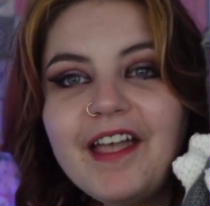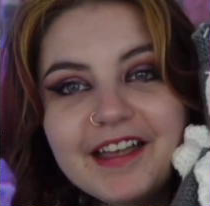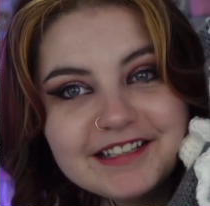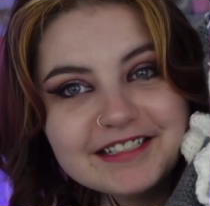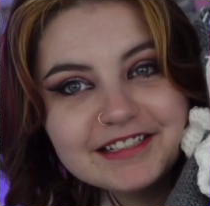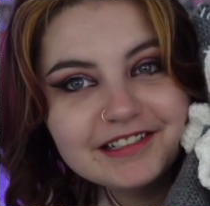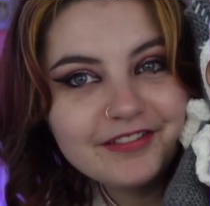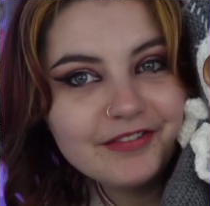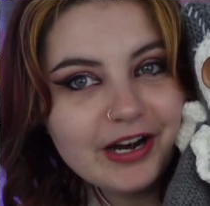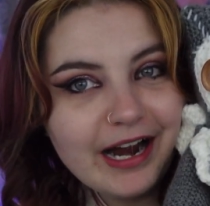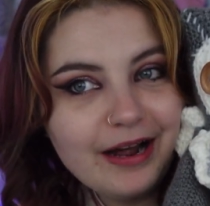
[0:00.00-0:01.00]
It's a
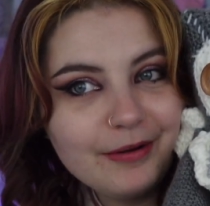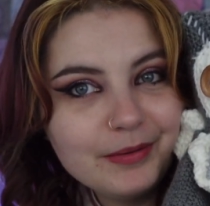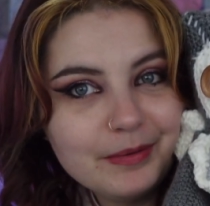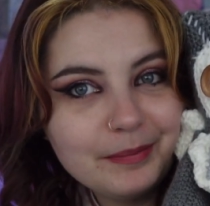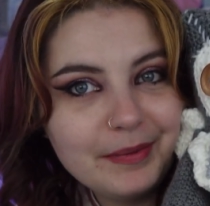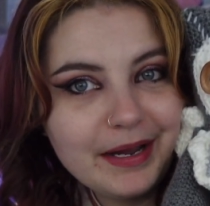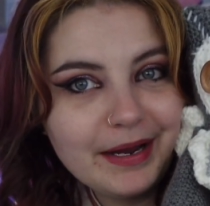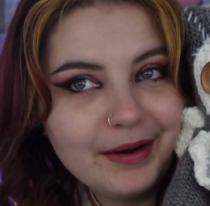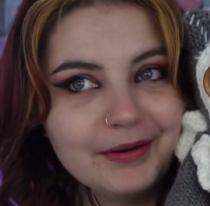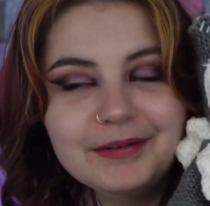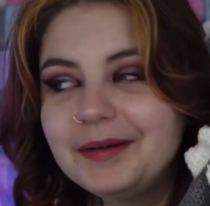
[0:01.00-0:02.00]
stuffed owl
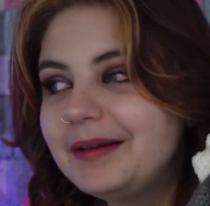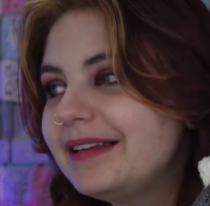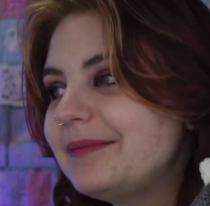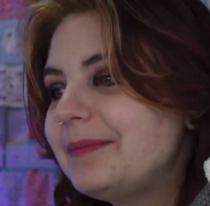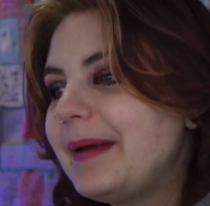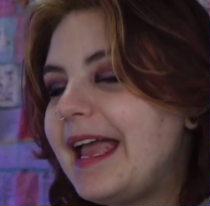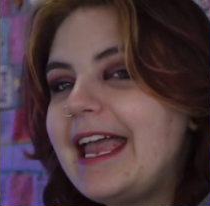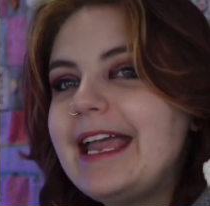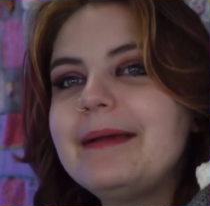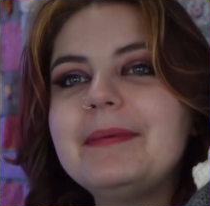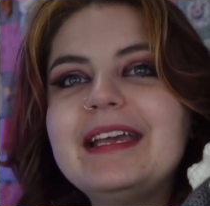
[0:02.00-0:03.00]
bear. Look at the
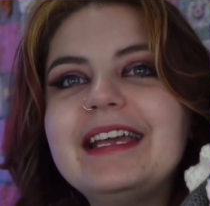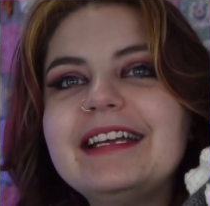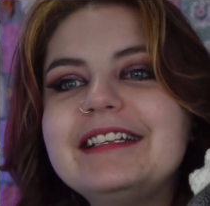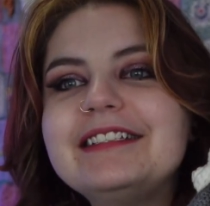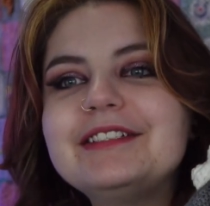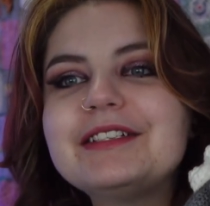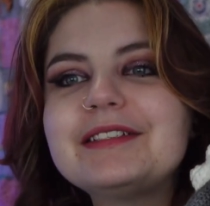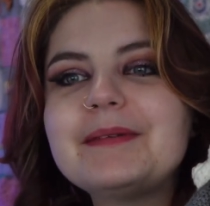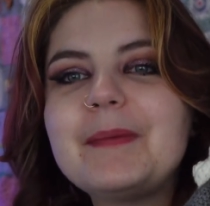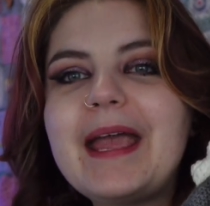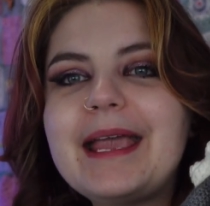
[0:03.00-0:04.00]
baby. It's just a
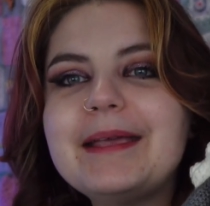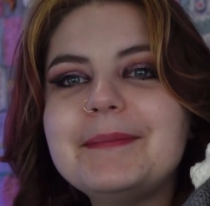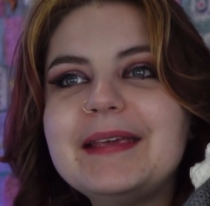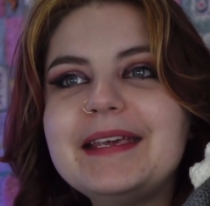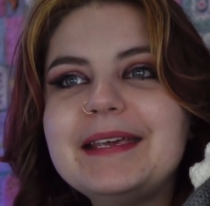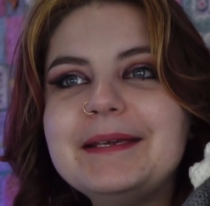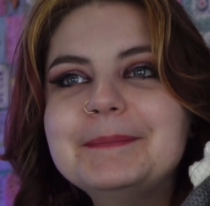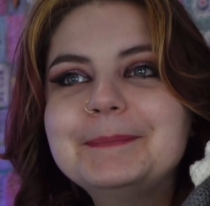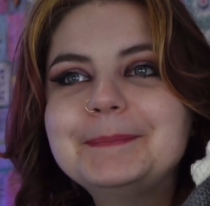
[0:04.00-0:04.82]
baby.